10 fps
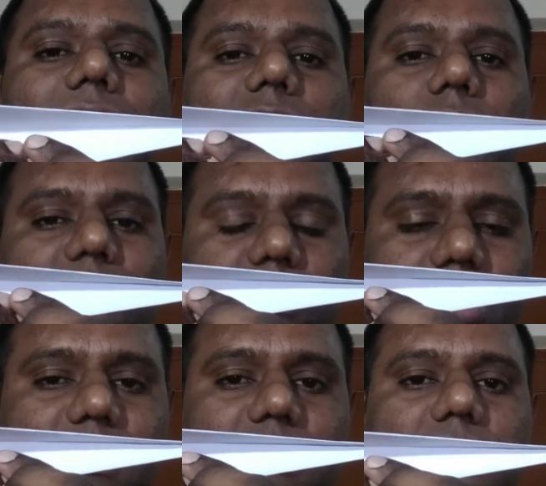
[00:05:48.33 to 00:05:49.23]
So
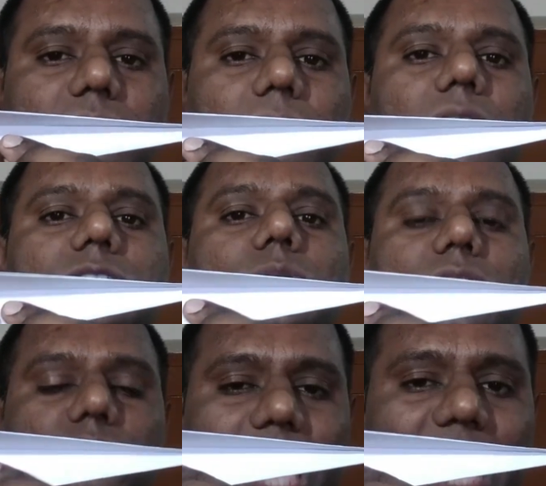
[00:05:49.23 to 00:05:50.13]

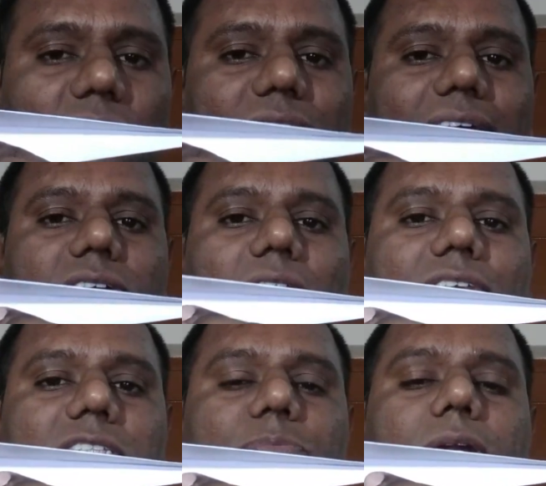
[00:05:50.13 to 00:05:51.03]
the drag of the
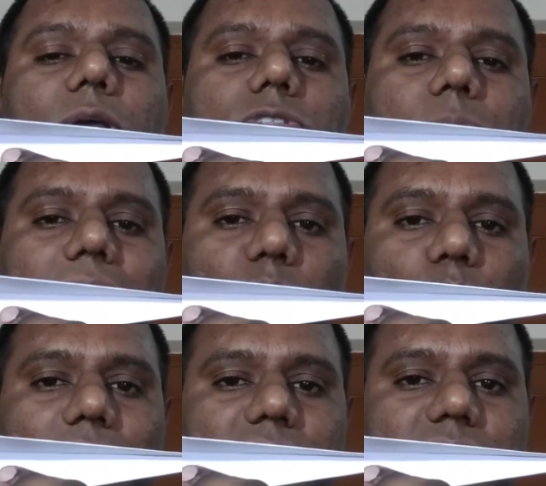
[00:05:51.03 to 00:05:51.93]
aircraft is produced by the
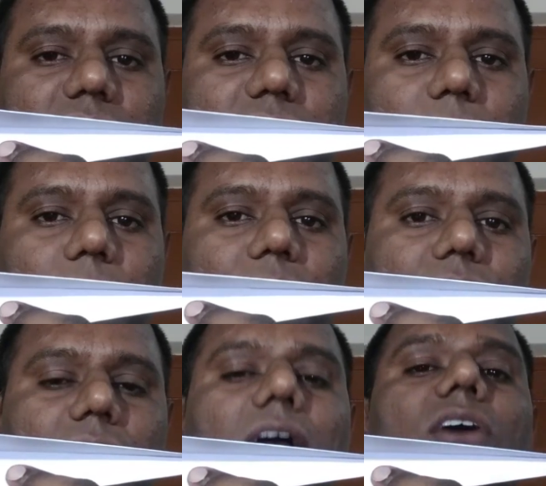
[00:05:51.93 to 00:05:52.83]
wings.
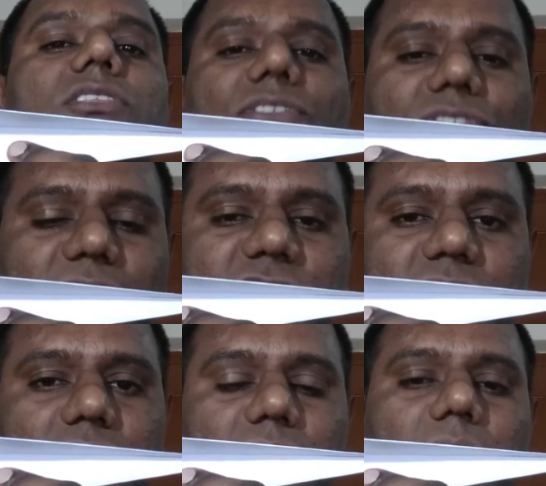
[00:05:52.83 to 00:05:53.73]
The
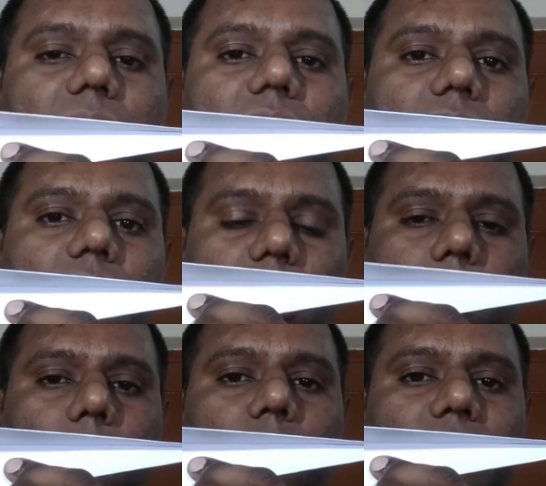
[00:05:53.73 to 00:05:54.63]
friction,
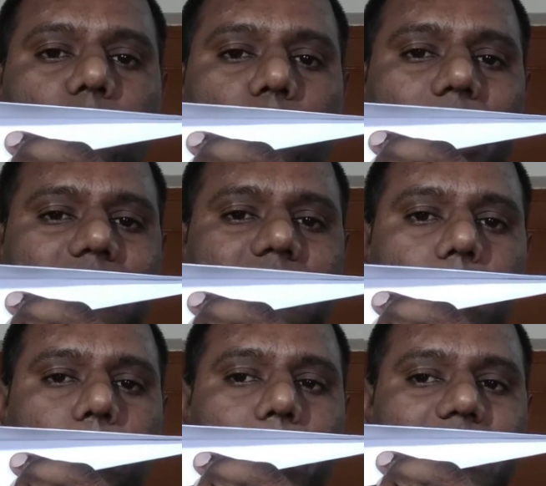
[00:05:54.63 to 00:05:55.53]
when the wings
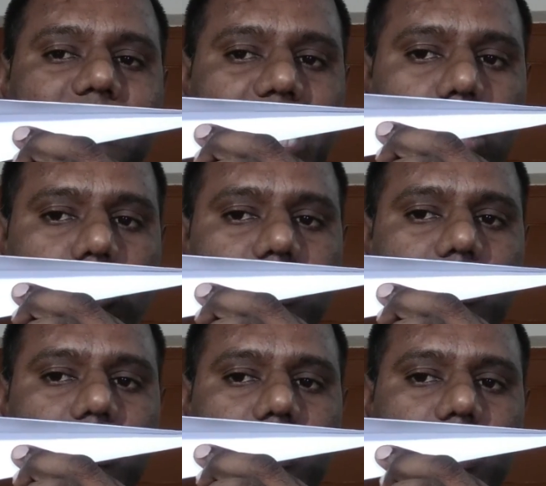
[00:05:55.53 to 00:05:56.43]
bend down
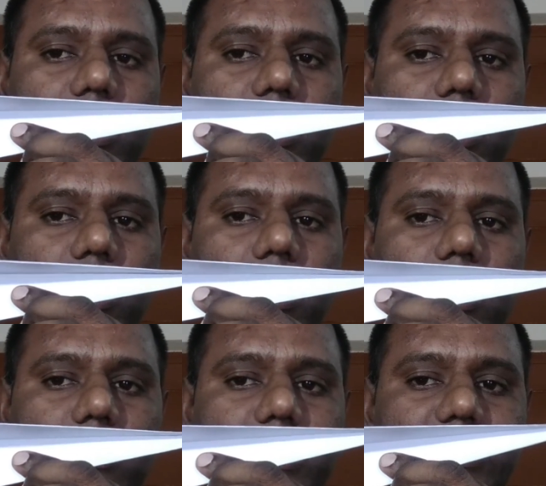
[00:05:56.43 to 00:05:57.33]

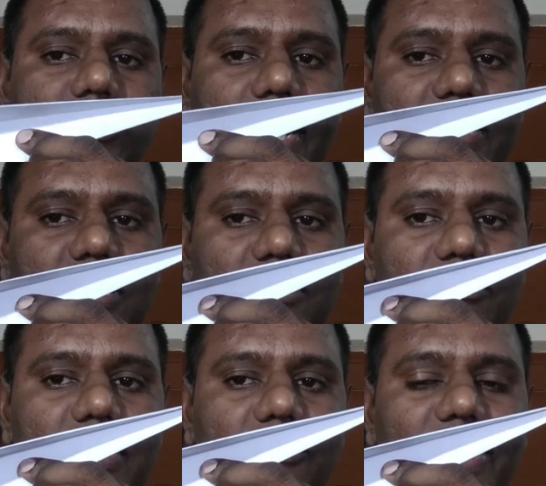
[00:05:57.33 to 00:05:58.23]
this direction,
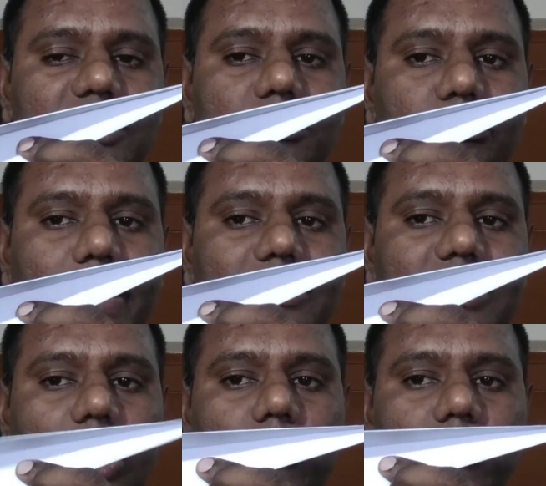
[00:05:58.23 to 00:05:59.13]
when the wings bend
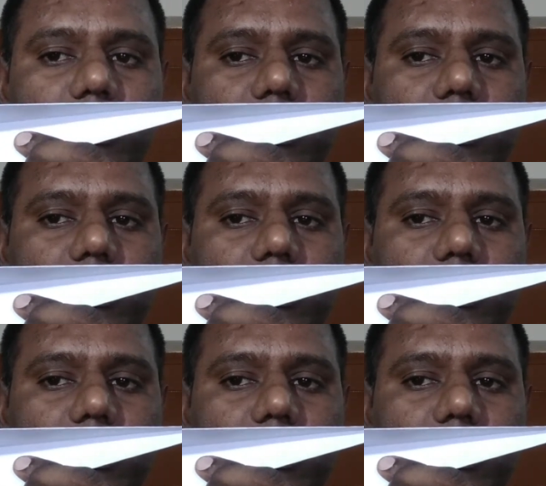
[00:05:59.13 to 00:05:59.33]
down,